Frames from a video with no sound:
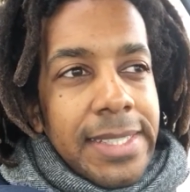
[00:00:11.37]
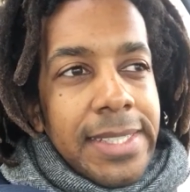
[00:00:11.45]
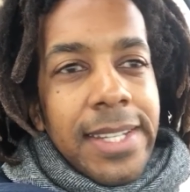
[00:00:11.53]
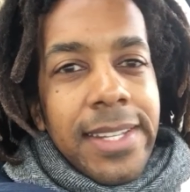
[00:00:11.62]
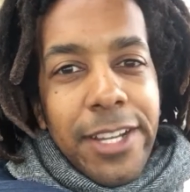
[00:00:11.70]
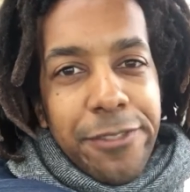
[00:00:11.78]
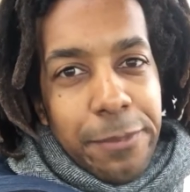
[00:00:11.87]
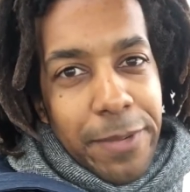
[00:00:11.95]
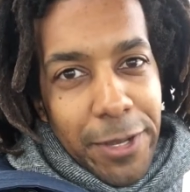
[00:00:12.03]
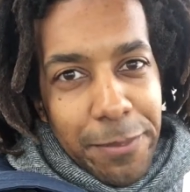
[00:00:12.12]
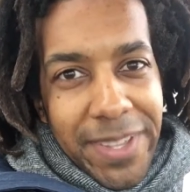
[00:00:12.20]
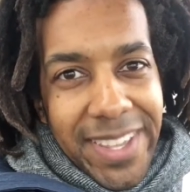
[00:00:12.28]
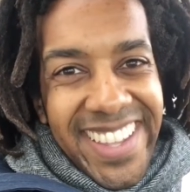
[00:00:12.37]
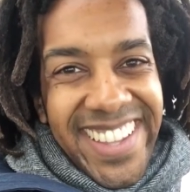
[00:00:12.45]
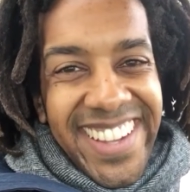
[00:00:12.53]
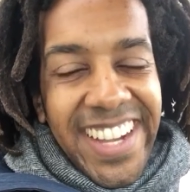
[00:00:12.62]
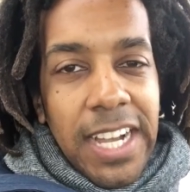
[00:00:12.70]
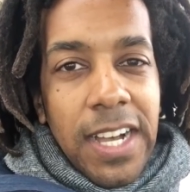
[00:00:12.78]
Enough about me.
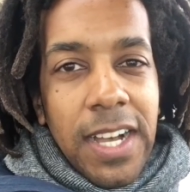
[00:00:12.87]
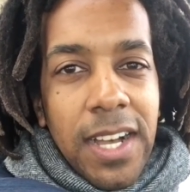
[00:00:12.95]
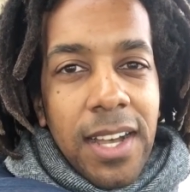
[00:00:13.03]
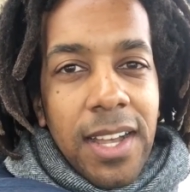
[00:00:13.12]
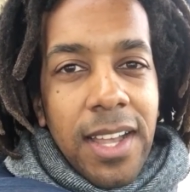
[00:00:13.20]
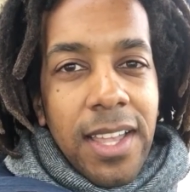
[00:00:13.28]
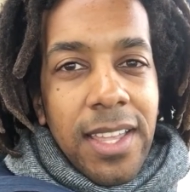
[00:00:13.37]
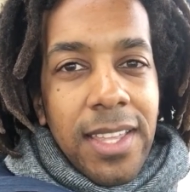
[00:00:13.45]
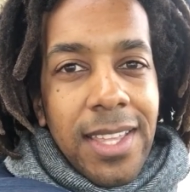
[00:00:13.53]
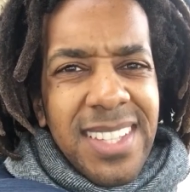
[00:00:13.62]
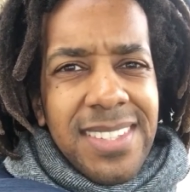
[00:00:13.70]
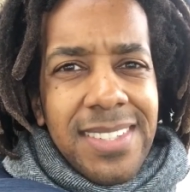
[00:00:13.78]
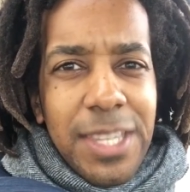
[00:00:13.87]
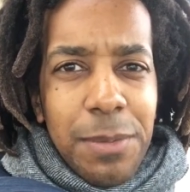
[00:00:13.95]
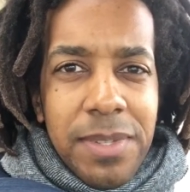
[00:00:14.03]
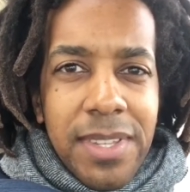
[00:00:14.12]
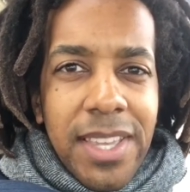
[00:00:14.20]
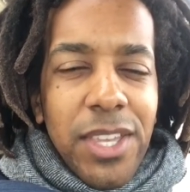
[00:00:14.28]
It
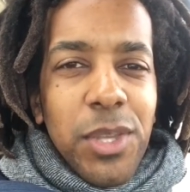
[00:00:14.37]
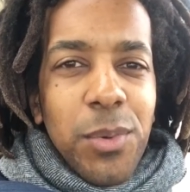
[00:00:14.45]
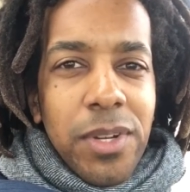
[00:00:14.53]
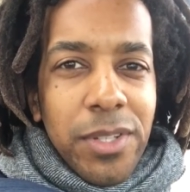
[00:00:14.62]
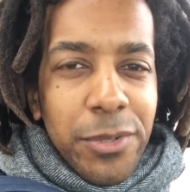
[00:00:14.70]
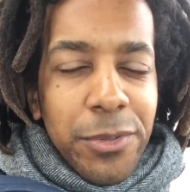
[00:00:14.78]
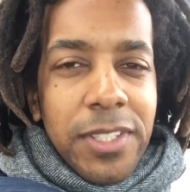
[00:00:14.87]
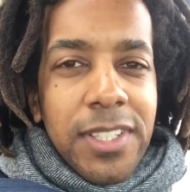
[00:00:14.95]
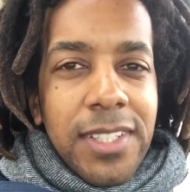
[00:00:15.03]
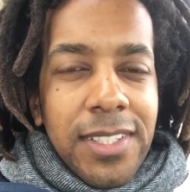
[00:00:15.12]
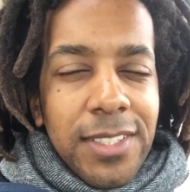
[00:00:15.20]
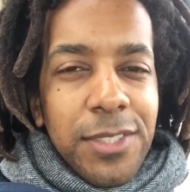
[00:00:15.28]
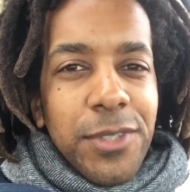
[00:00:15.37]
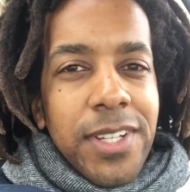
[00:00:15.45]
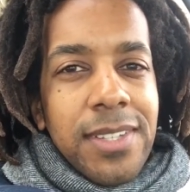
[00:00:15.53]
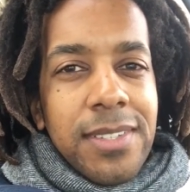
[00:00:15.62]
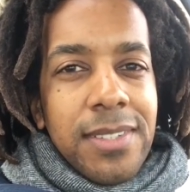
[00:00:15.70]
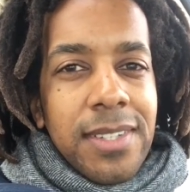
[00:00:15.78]
seems like you all are really
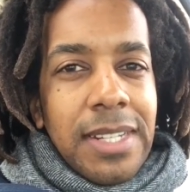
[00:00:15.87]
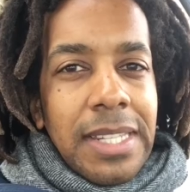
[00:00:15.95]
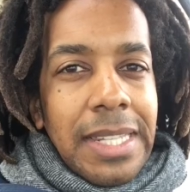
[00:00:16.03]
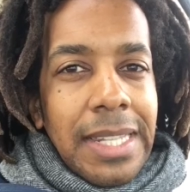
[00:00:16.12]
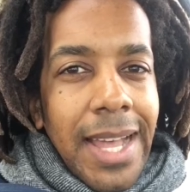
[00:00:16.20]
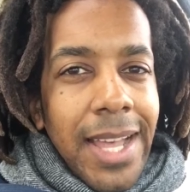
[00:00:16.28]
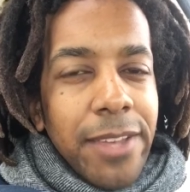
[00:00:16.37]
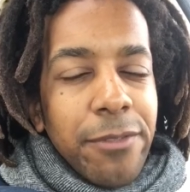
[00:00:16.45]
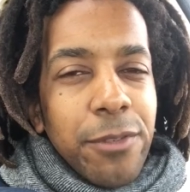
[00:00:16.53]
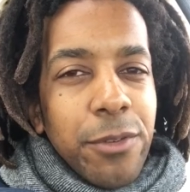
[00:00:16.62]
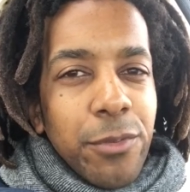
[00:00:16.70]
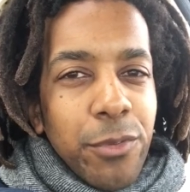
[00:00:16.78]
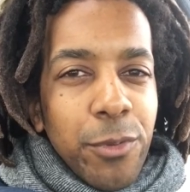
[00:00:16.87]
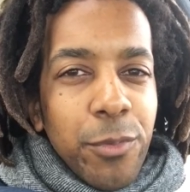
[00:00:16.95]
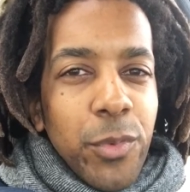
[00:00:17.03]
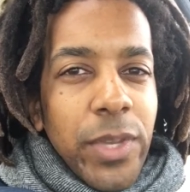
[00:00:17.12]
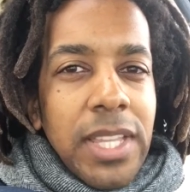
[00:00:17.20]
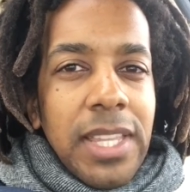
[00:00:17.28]
interested in live group
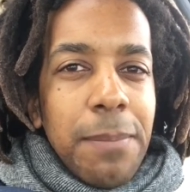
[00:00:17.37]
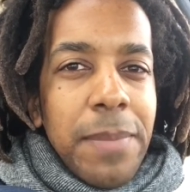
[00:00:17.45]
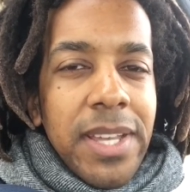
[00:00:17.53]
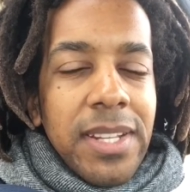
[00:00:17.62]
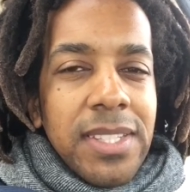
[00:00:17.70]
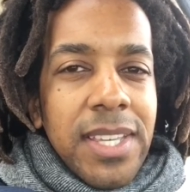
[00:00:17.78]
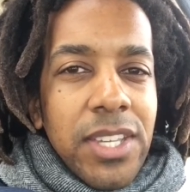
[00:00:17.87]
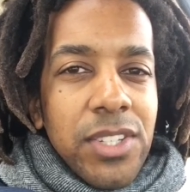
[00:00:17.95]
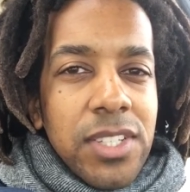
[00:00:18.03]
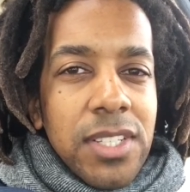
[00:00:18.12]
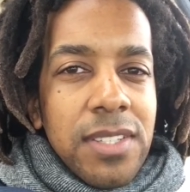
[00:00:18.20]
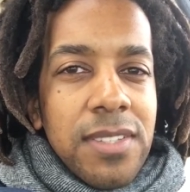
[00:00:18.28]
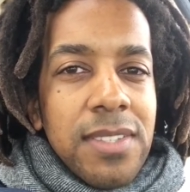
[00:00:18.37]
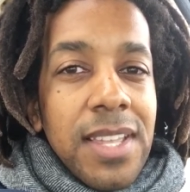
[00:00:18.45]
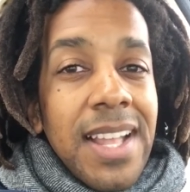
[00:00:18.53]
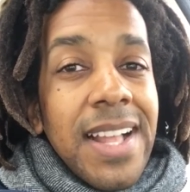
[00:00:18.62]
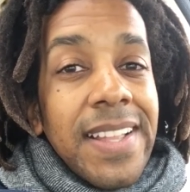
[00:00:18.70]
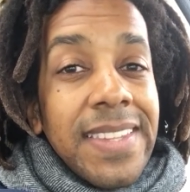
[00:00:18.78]
weekly meditations.
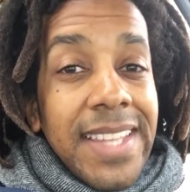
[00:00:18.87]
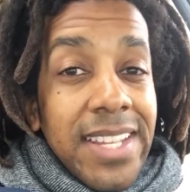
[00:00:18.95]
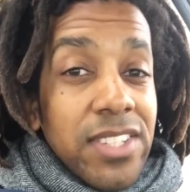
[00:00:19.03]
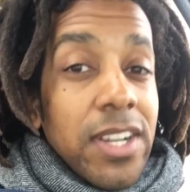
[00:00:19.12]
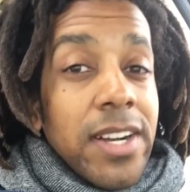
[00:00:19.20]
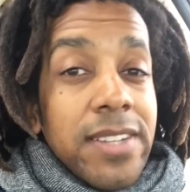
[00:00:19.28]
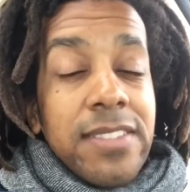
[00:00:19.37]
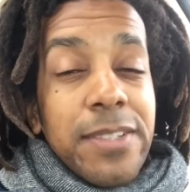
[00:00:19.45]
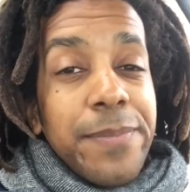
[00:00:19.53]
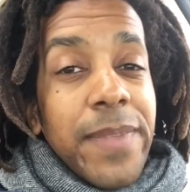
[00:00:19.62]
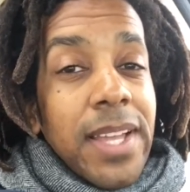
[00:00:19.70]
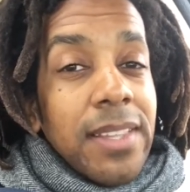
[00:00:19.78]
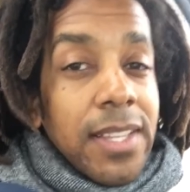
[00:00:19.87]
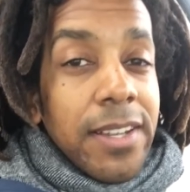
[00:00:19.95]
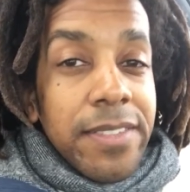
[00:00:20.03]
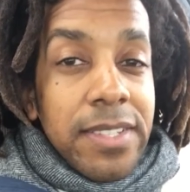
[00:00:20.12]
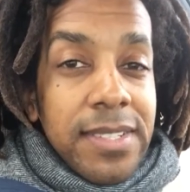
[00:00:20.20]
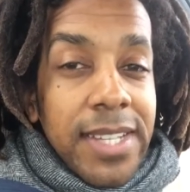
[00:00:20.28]
That's awesome. I
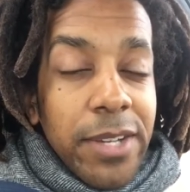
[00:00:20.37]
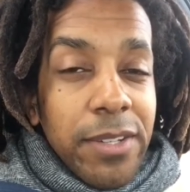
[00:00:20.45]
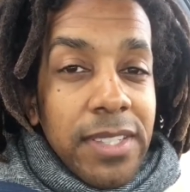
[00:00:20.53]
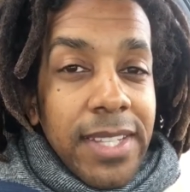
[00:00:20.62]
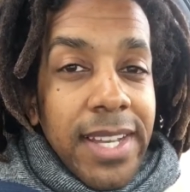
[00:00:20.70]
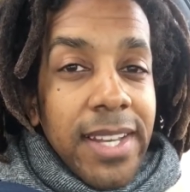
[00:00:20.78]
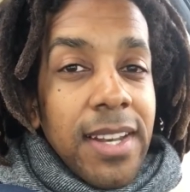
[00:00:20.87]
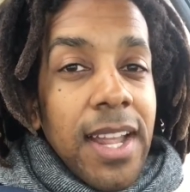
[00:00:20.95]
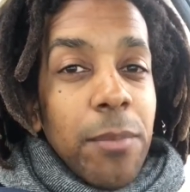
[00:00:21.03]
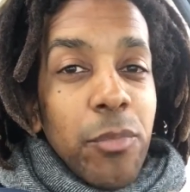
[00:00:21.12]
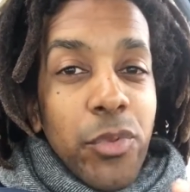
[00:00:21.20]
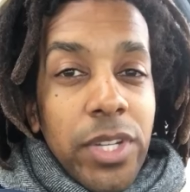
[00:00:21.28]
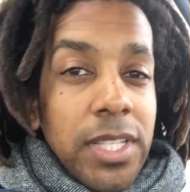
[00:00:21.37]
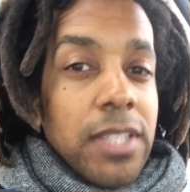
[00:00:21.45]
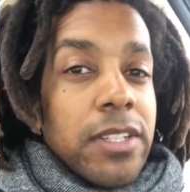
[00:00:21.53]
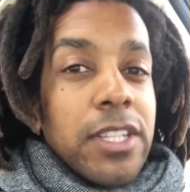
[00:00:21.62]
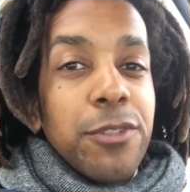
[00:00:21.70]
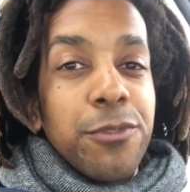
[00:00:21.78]
love the sound of that. I'm really
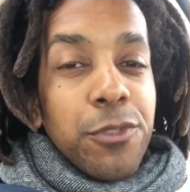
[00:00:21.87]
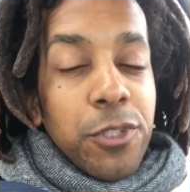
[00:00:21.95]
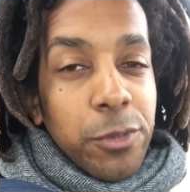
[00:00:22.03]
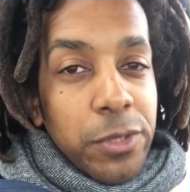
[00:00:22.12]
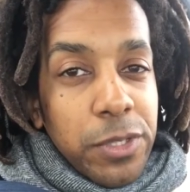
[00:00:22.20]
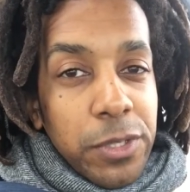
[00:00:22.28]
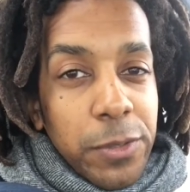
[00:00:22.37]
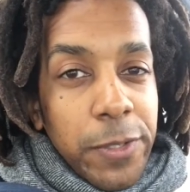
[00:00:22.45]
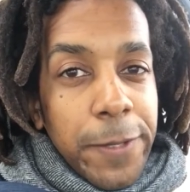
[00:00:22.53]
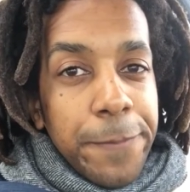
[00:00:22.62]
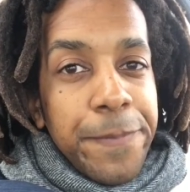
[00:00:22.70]
looking forward to it.